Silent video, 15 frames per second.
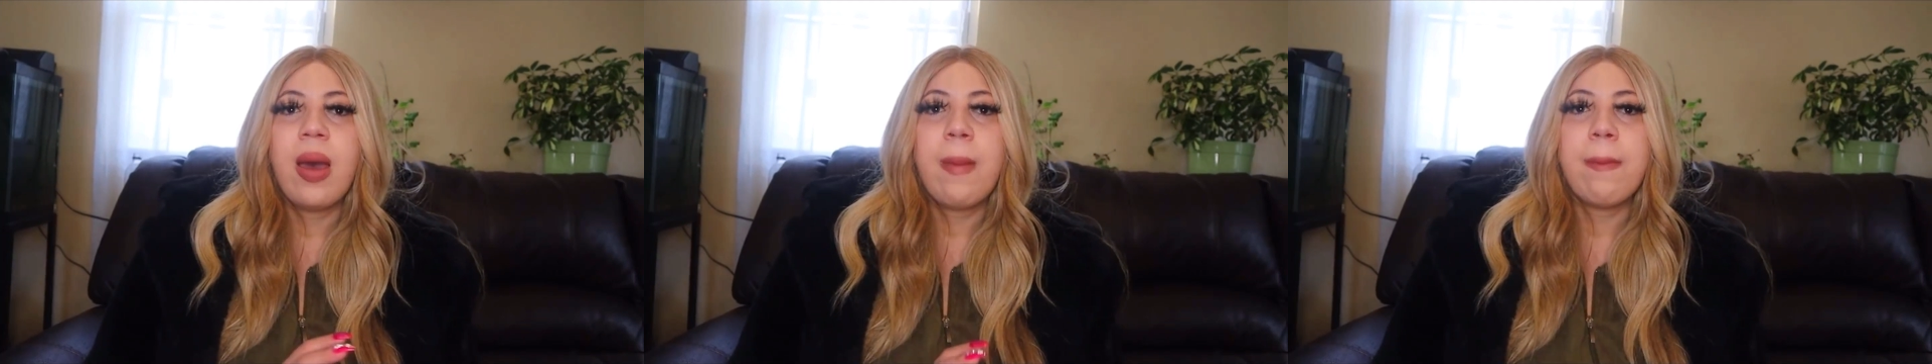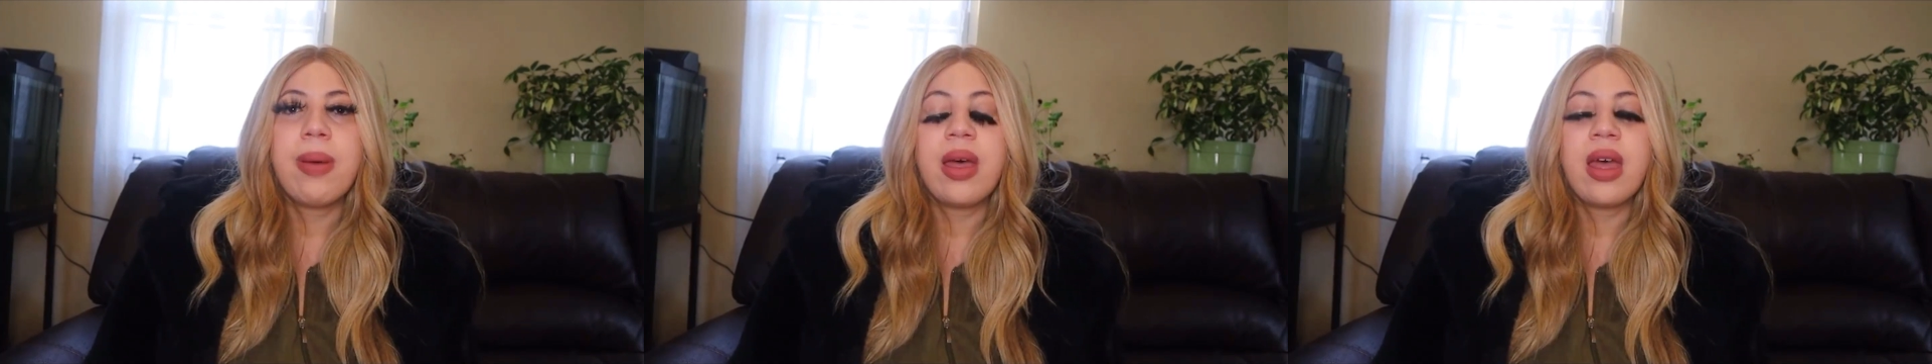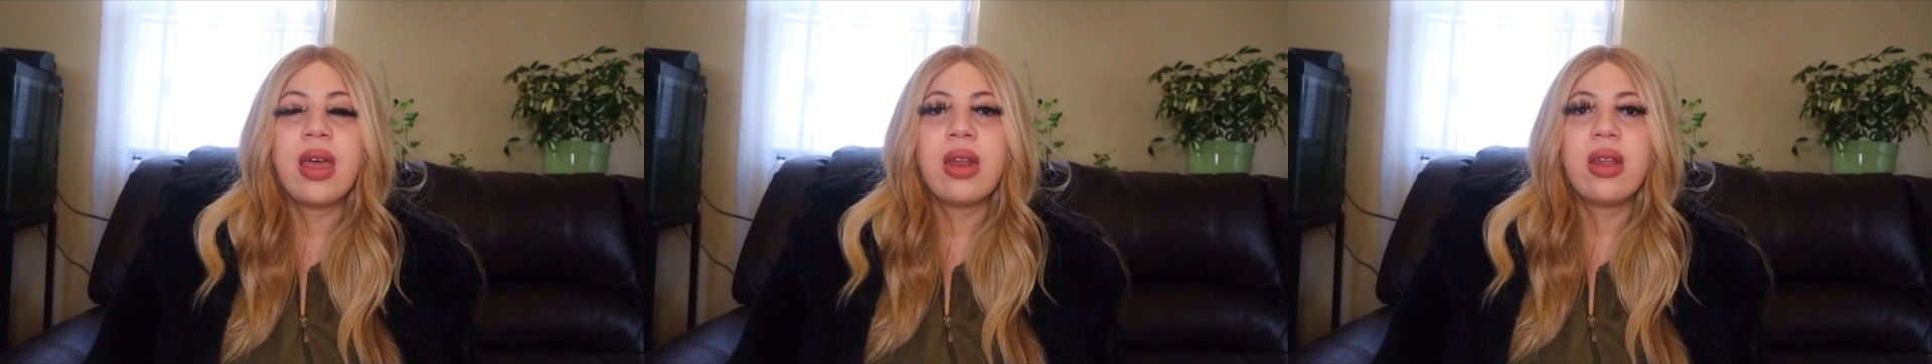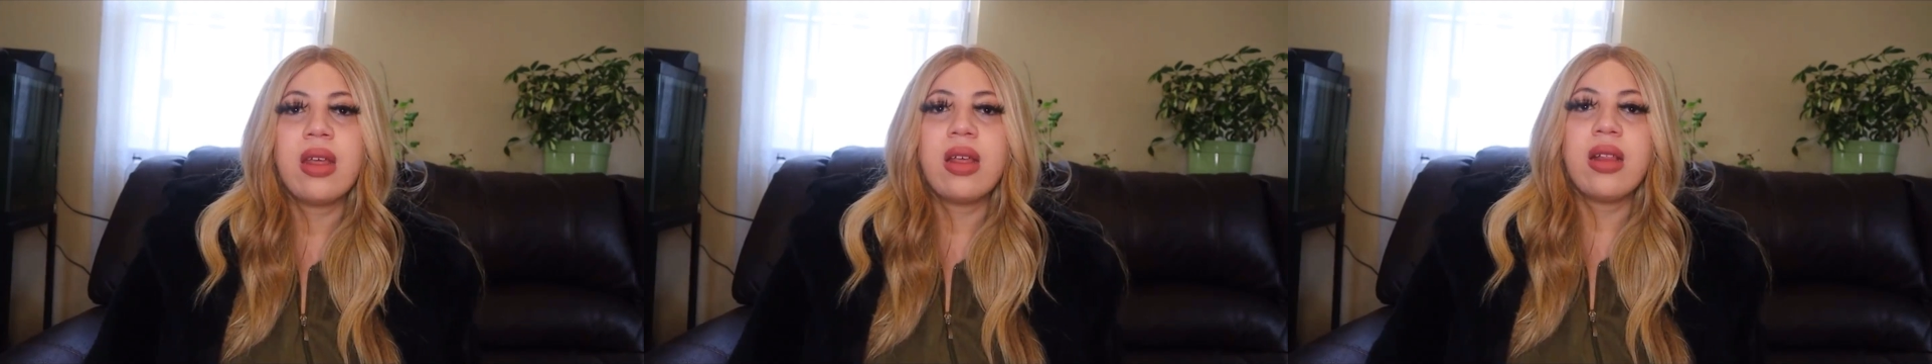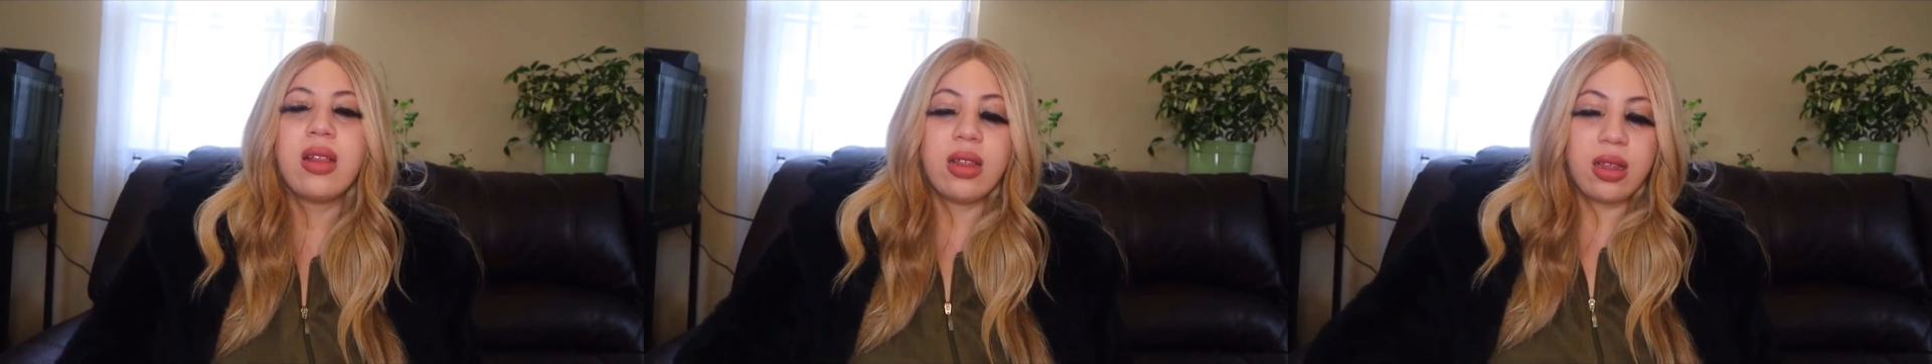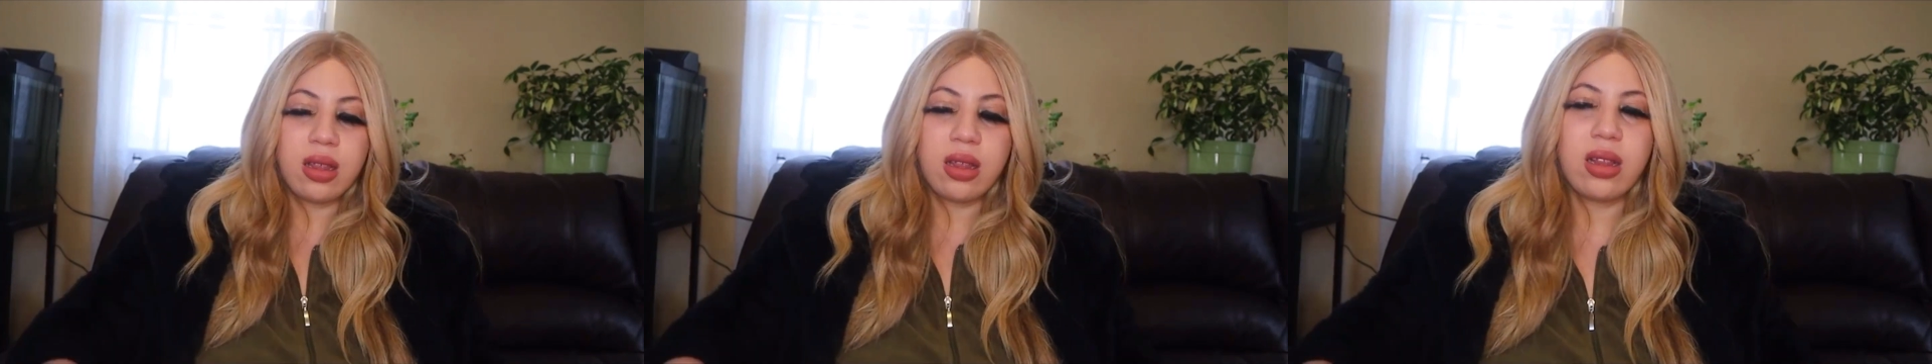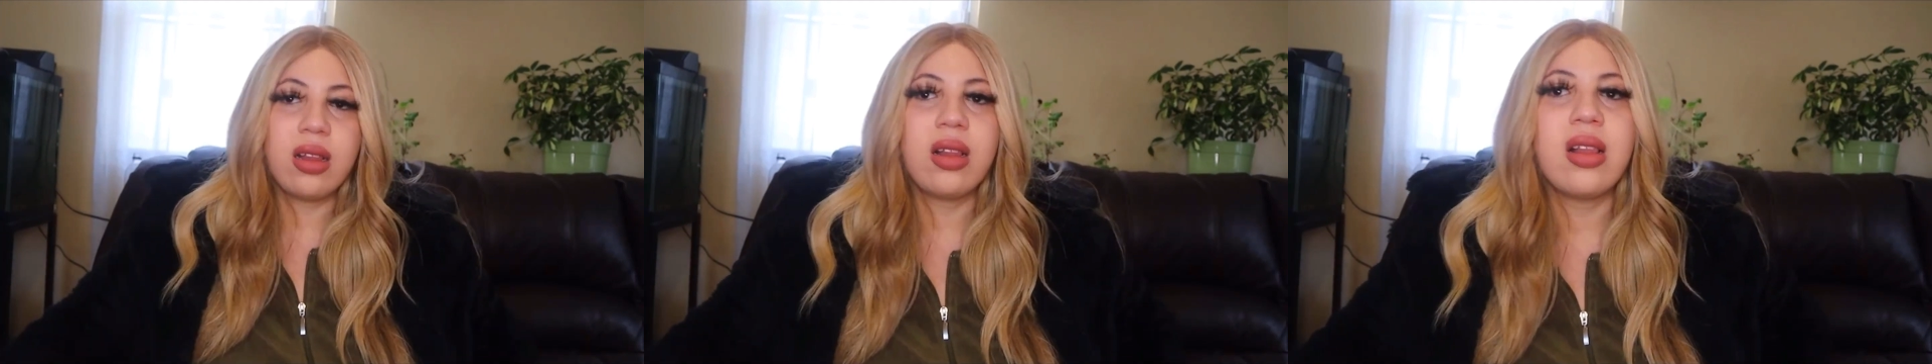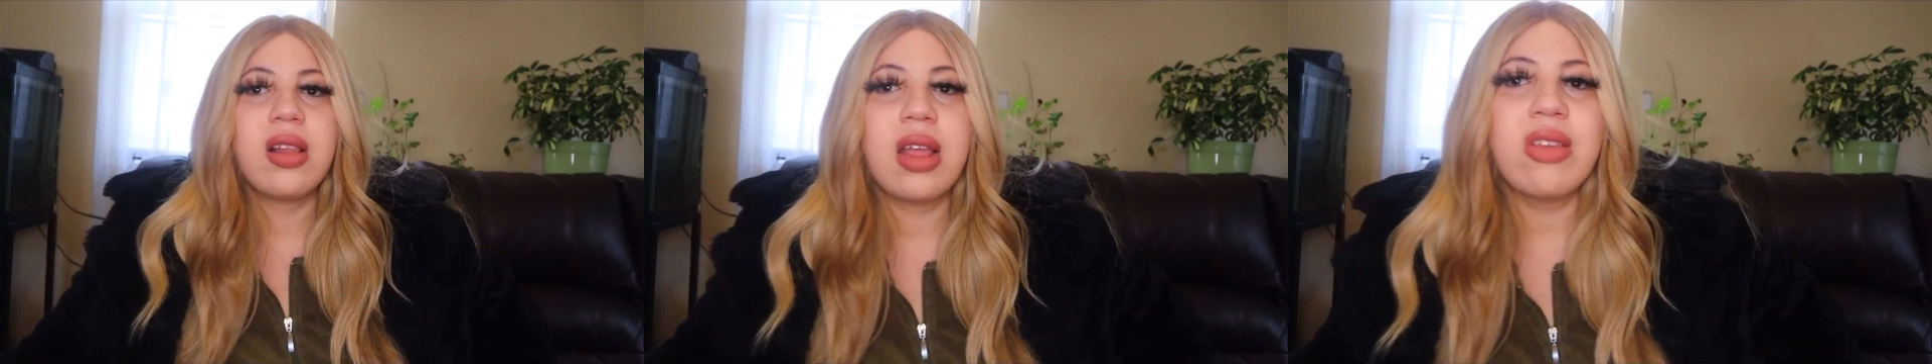But
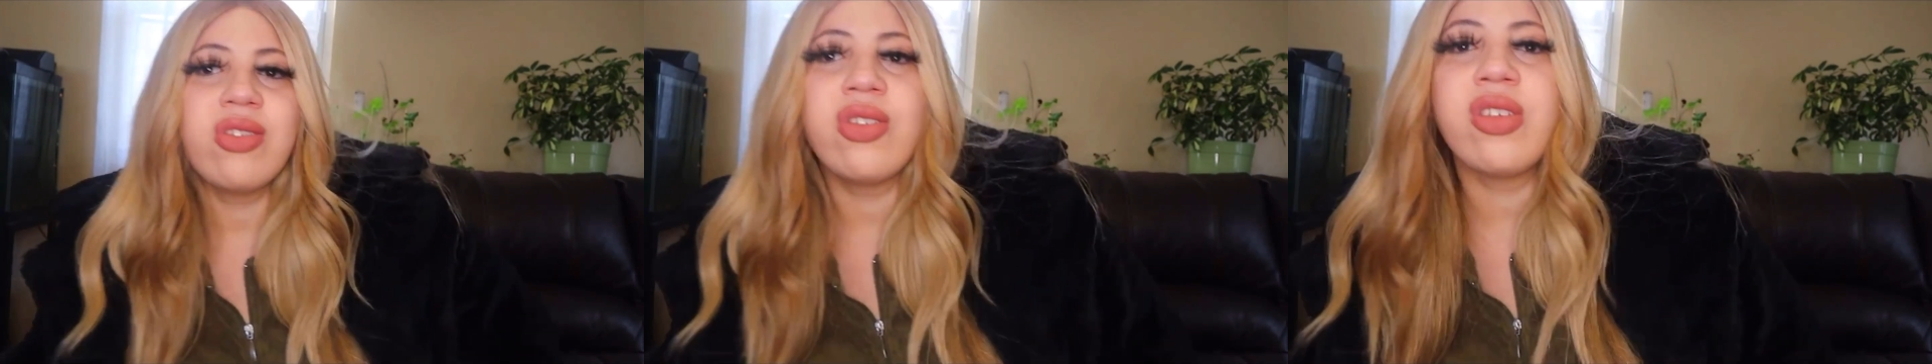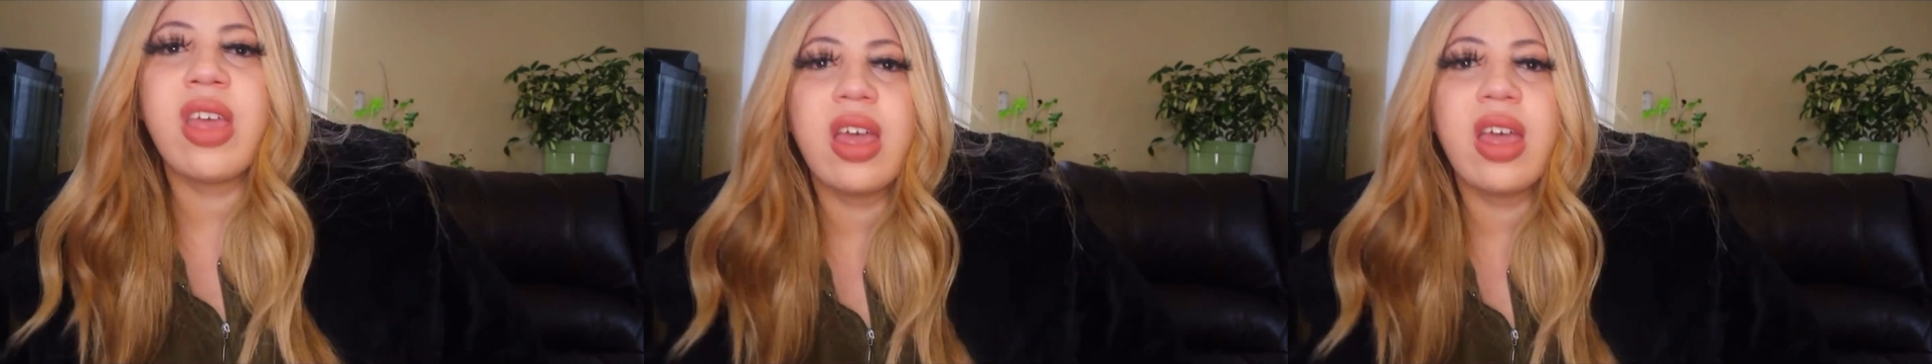let's just